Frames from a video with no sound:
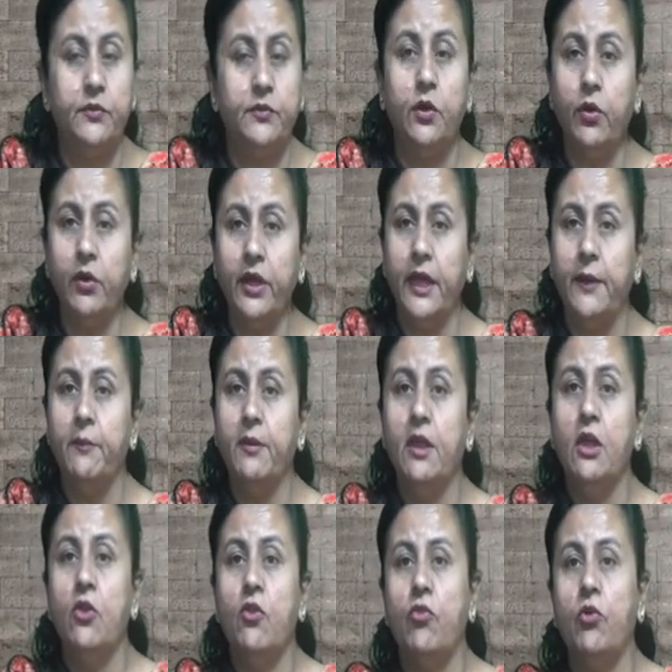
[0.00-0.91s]
Okay,
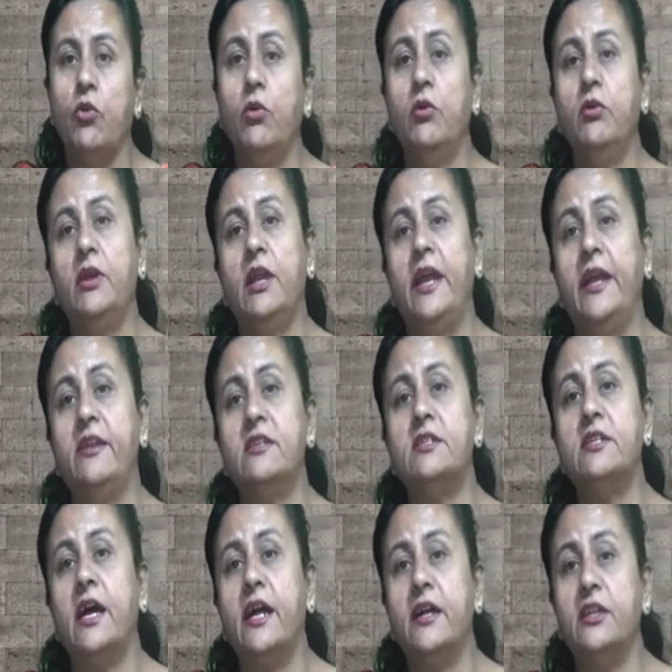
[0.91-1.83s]
so let's
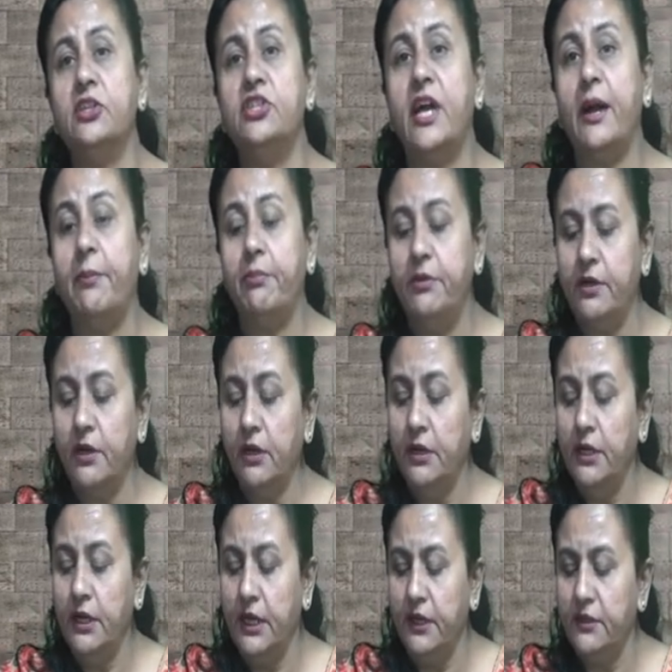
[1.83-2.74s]
start the chapter.
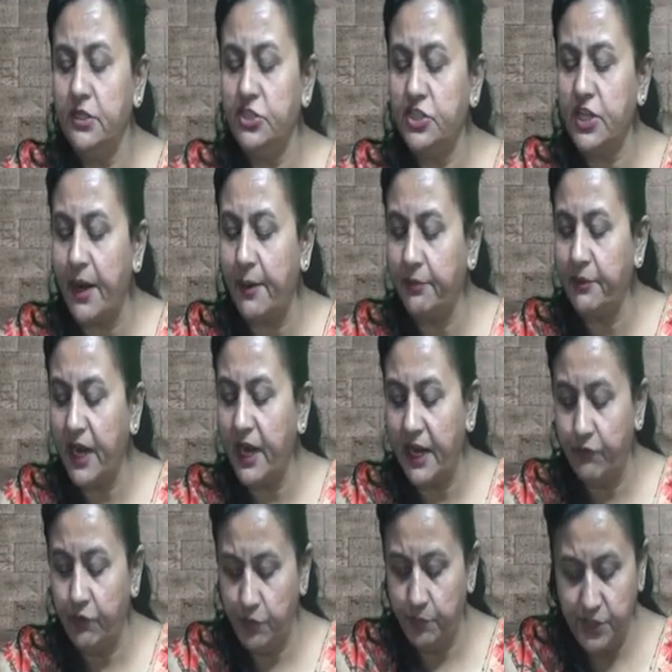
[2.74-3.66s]
In this chapter,
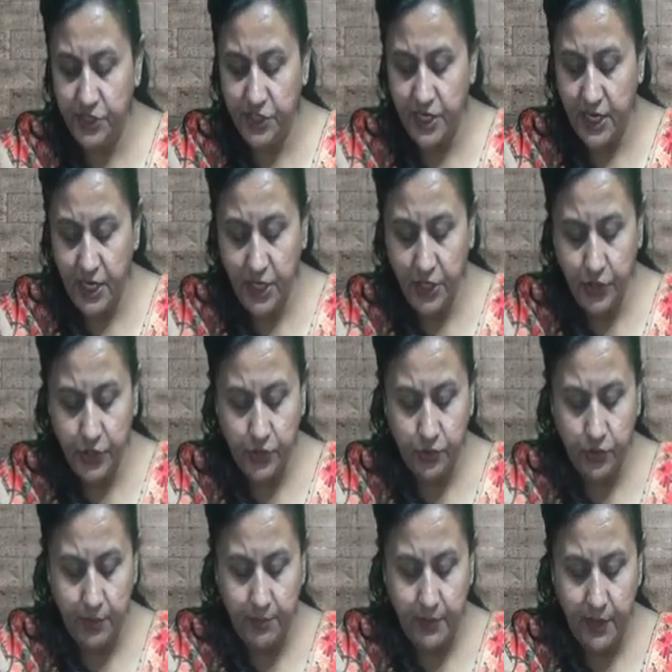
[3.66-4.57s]
I would be telling
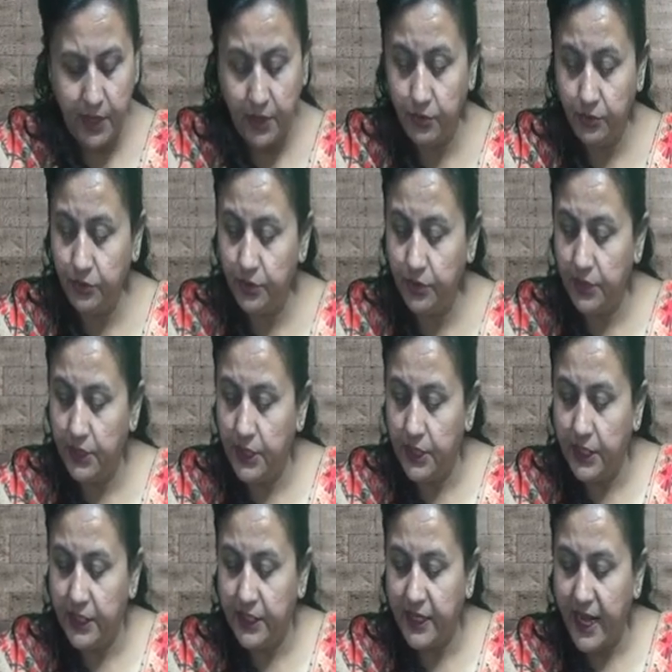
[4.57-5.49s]
you about
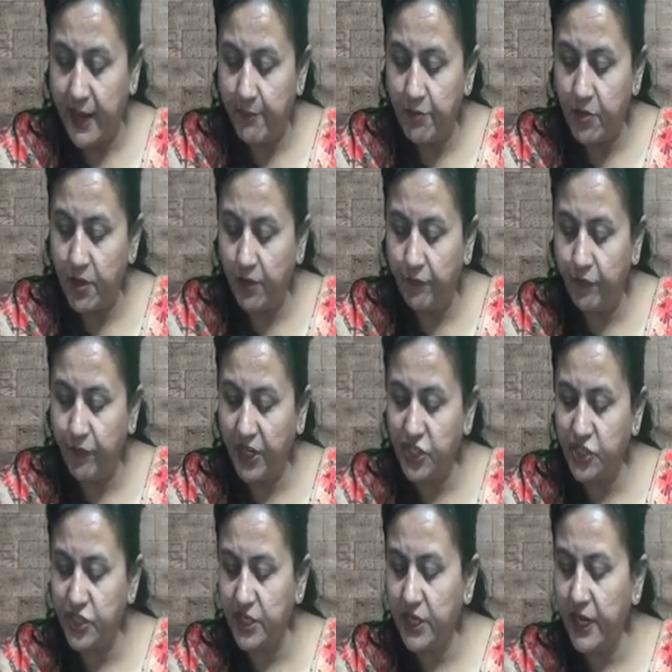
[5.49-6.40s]
types of
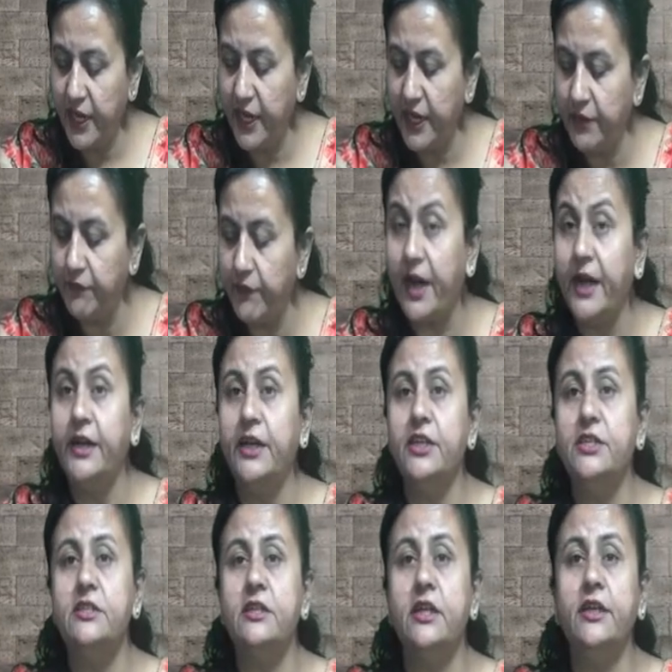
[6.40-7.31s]
friction,
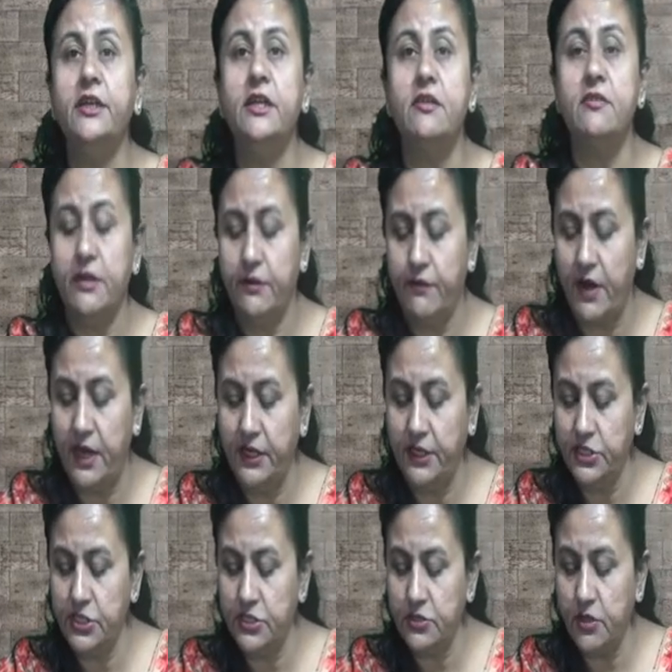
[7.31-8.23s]
advantages and
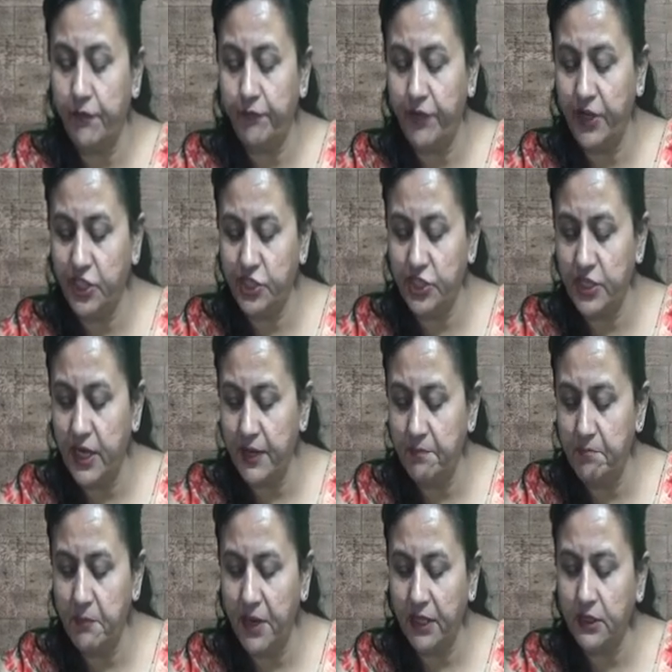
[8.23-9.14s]
disadvantages of friction,
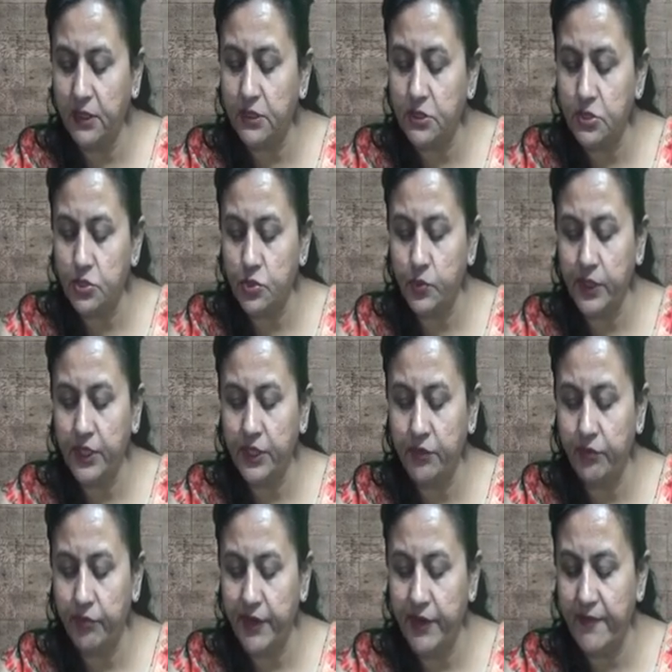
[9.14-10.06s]
and methods to
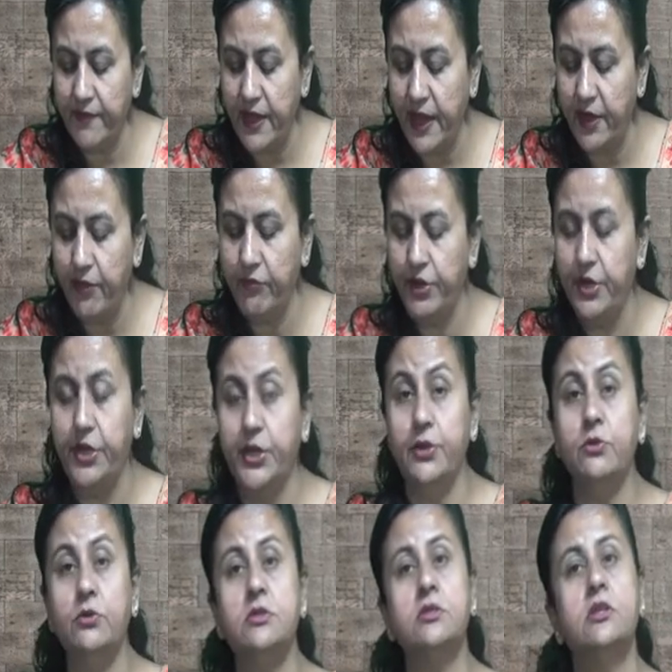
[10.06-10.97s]
increase and
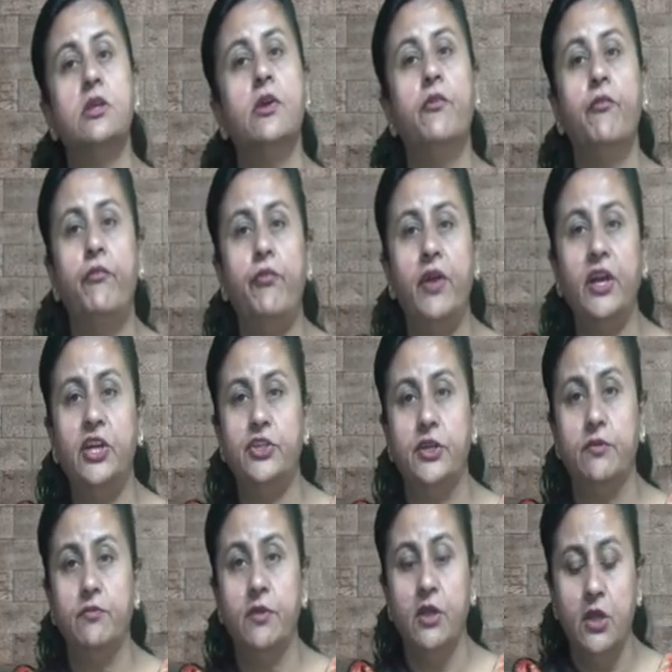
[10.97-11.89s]
reduce
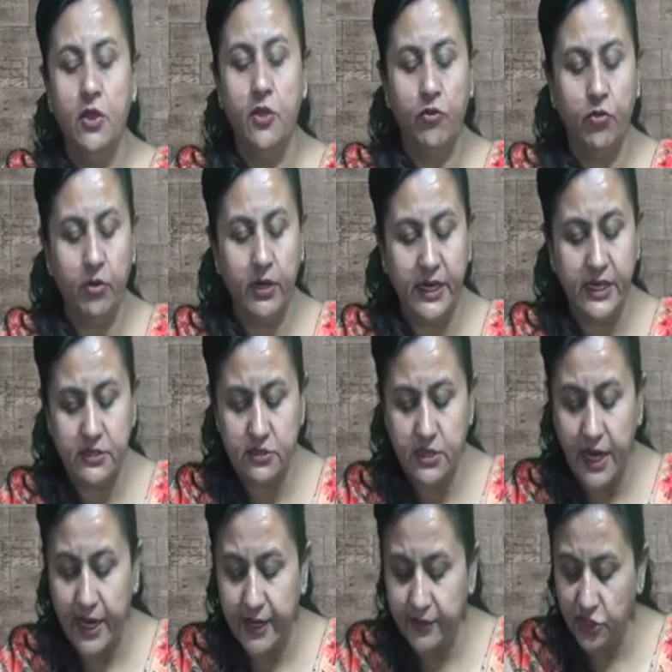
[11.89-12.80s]
friction. So let's
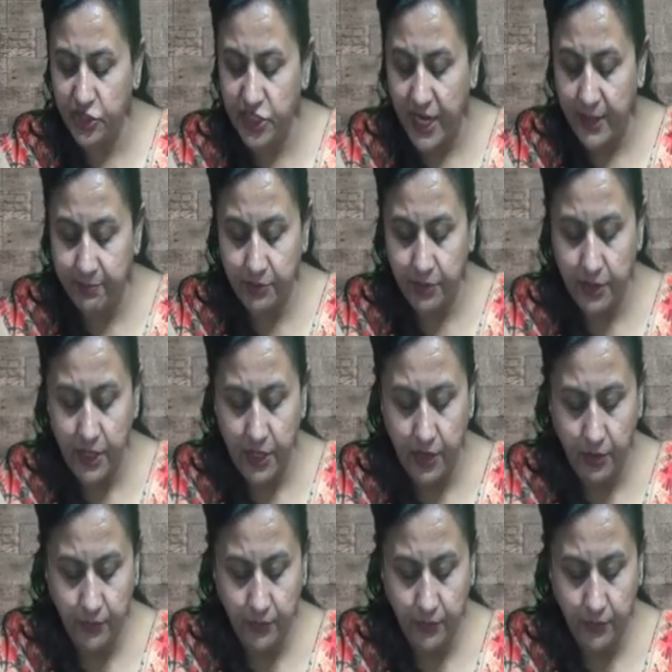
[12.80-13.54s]
start the chapter now.